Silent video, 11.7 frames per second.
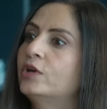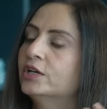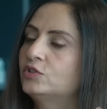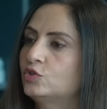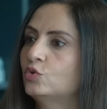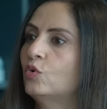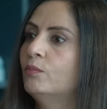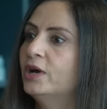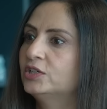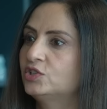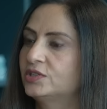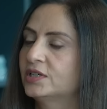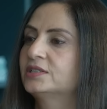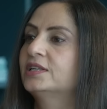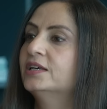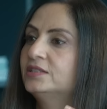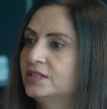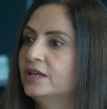to get so much
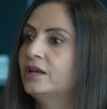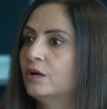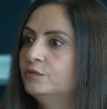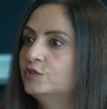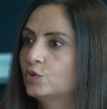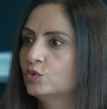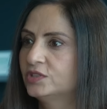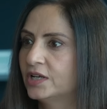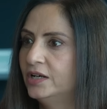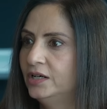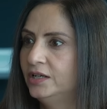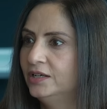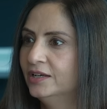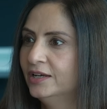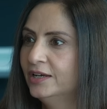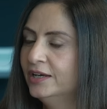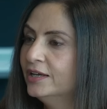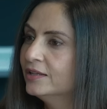success and love so suddenly.
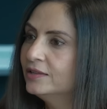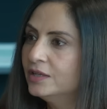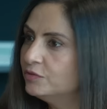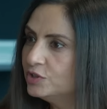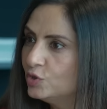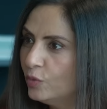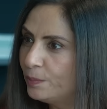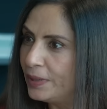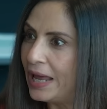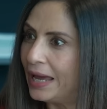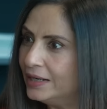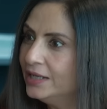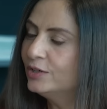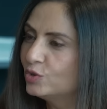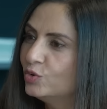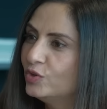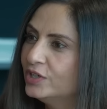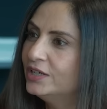There was no planning
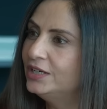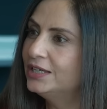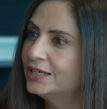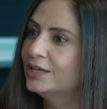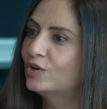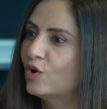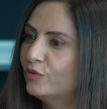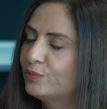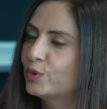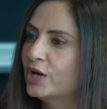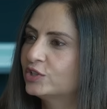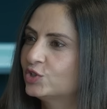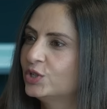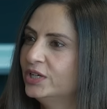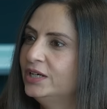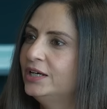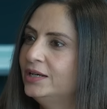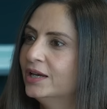to really kick off production
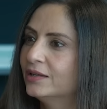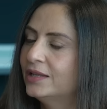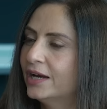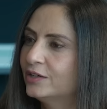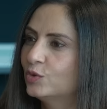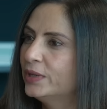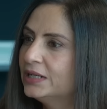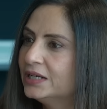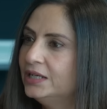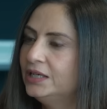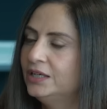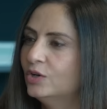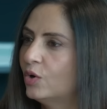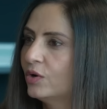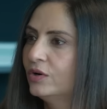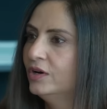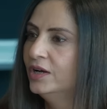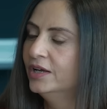in India that mm. quickly,
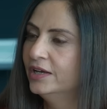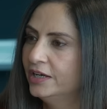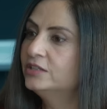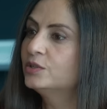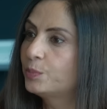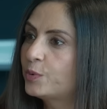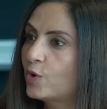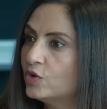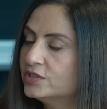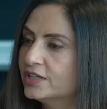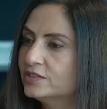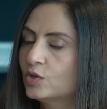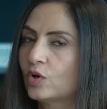or it's a process